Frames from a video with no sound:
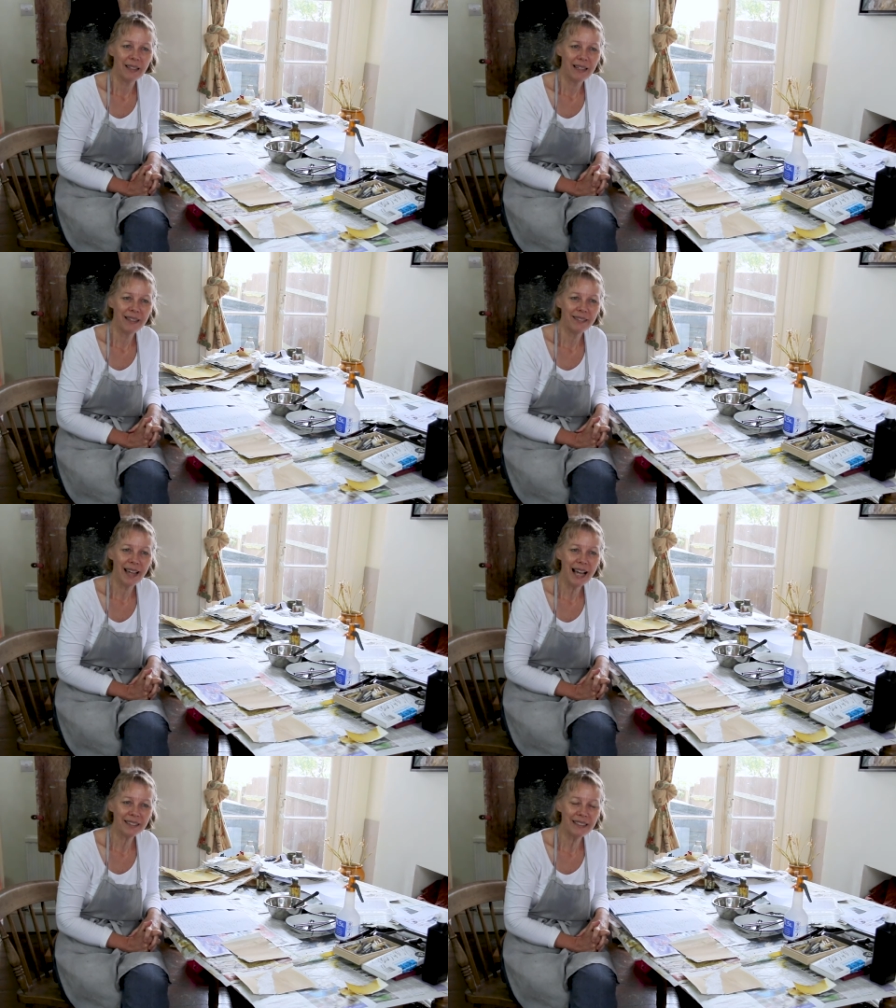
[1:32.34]
It's
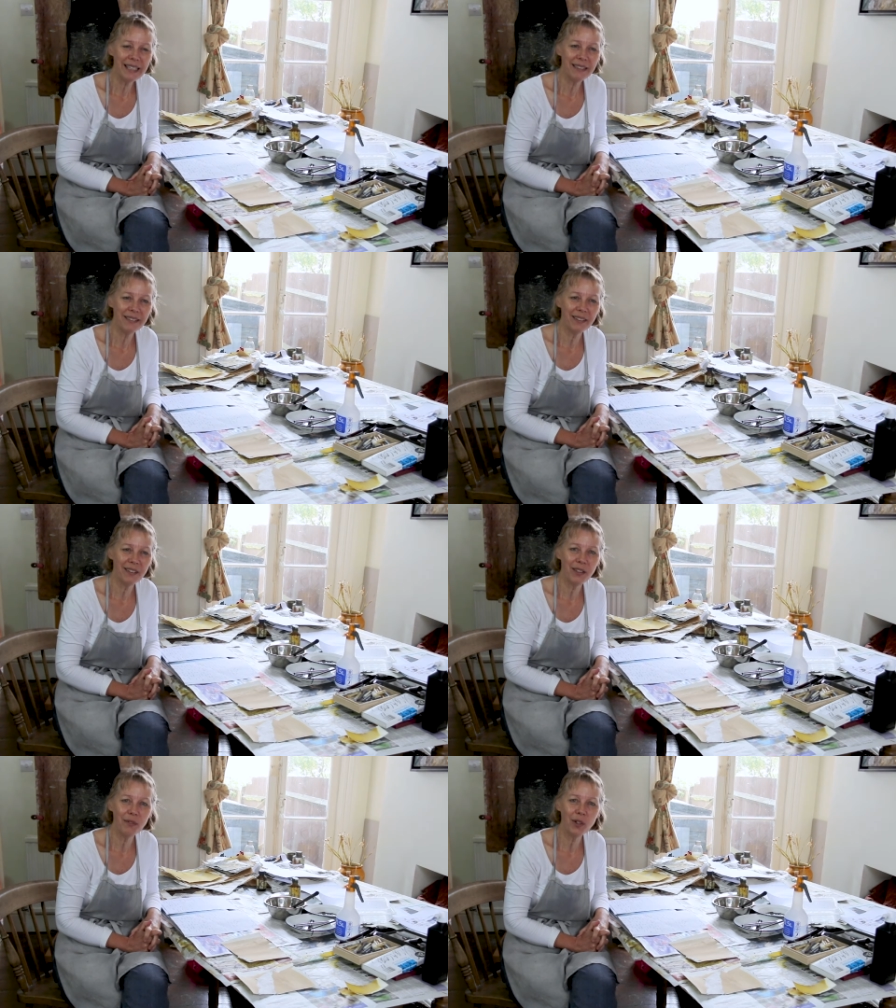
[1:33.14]
actually,
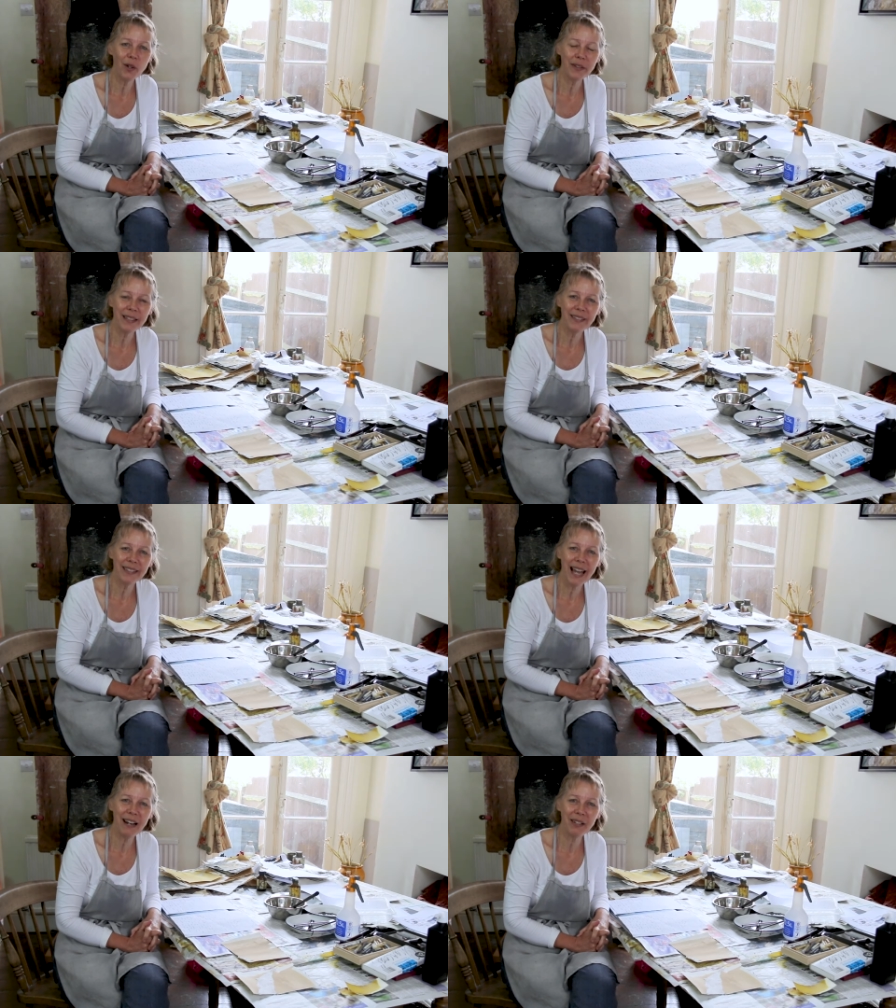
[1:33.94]
you've got these
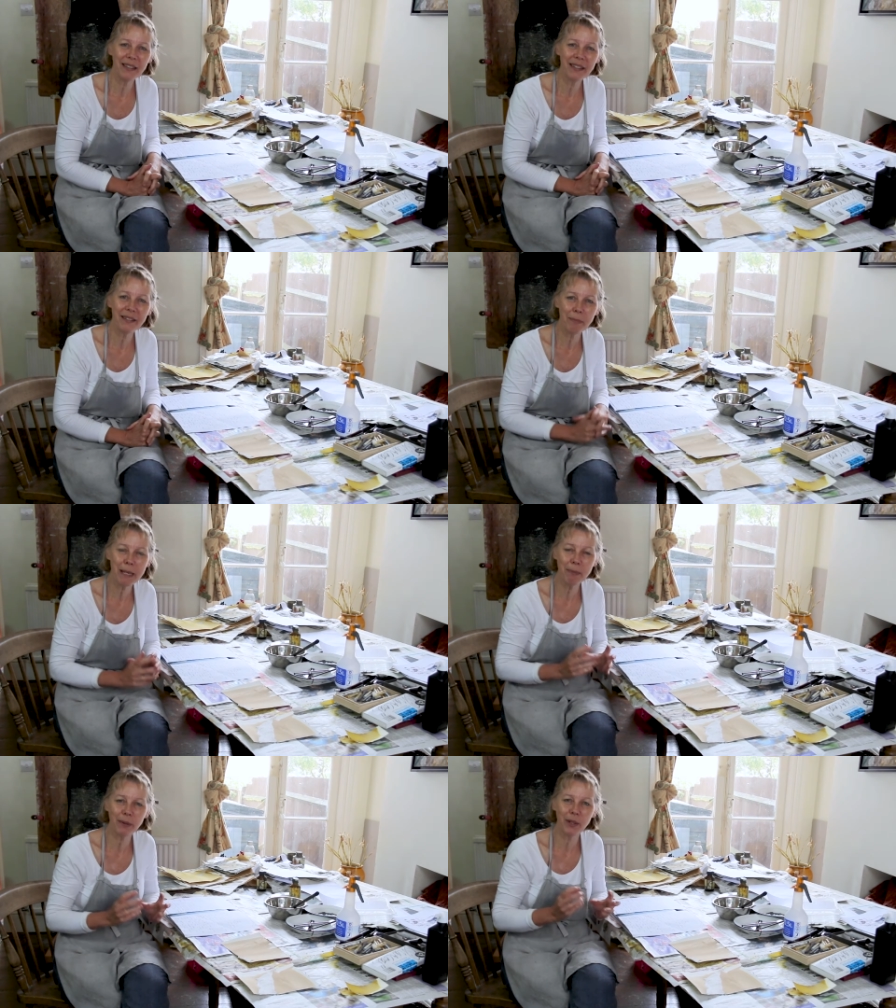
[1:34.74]

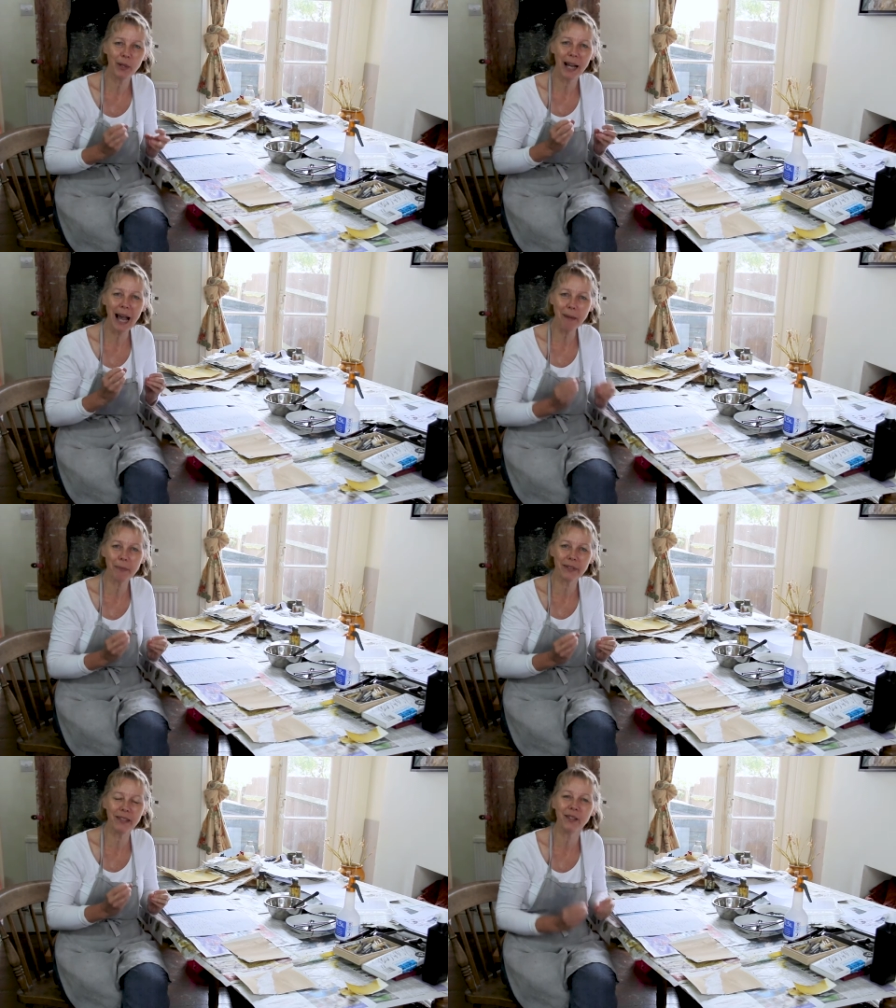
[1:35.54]
people who are
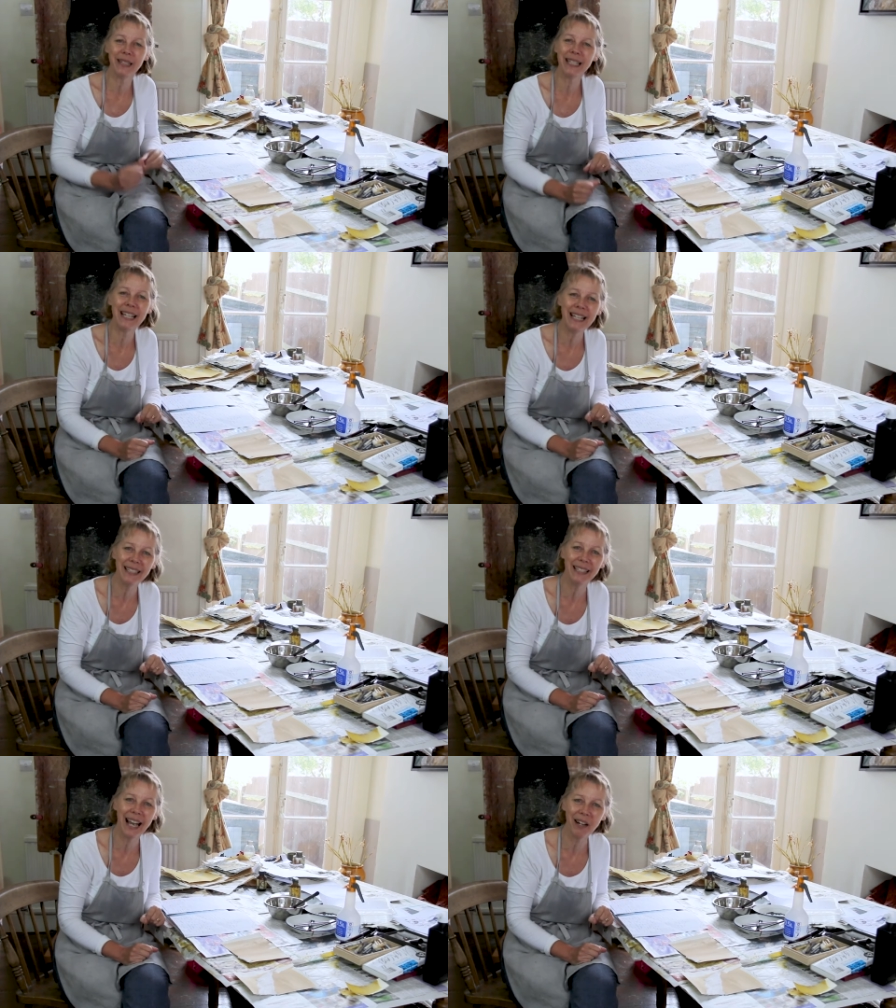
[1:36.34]
absolutely
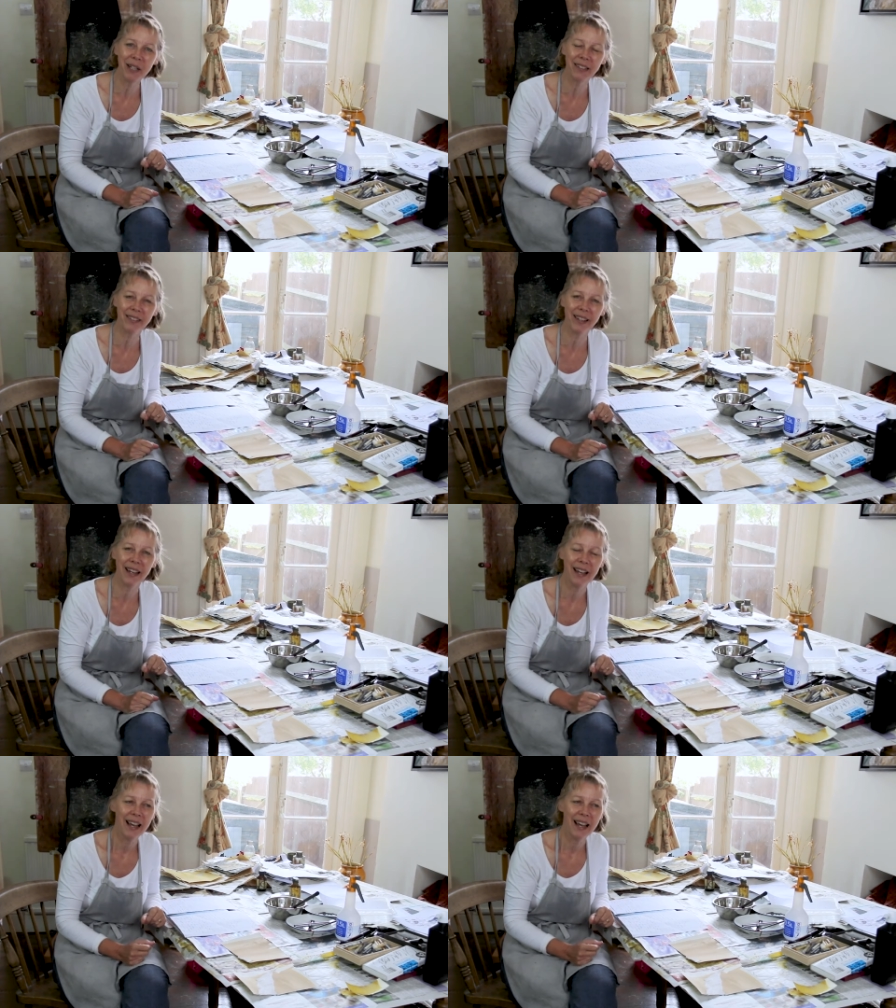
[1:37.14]
in character.